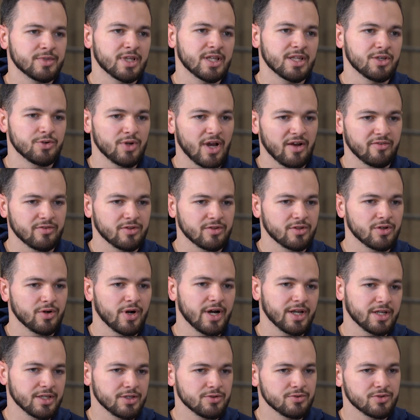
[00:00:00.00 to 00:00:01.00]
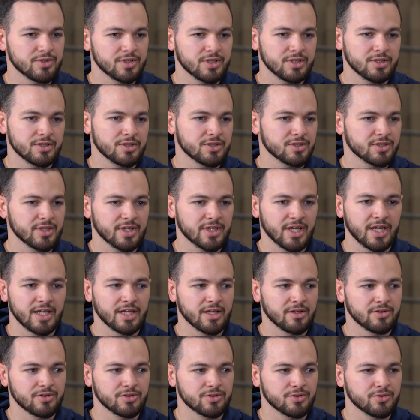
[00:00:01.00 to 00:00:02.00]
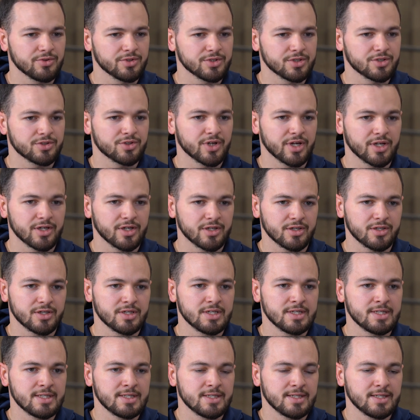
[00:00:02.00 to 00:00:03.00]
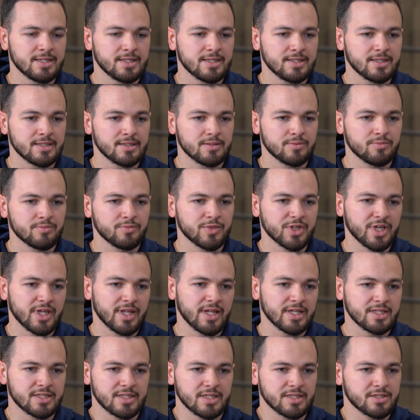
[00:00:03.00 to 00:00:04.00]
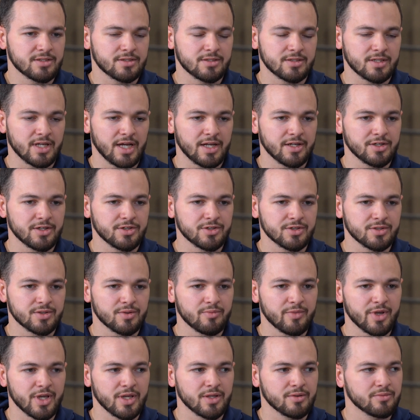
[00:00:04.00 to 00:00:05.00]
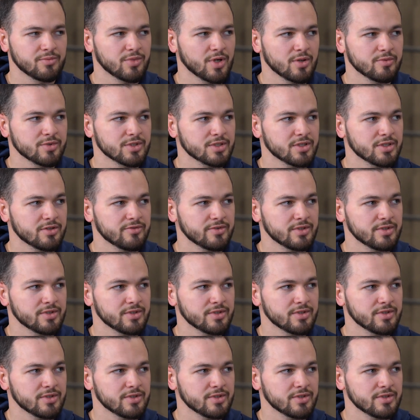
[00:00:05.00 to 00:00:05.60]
You have to know how to use it, just like any other tool as a trainer. But yeah, that's kind of just the main premise of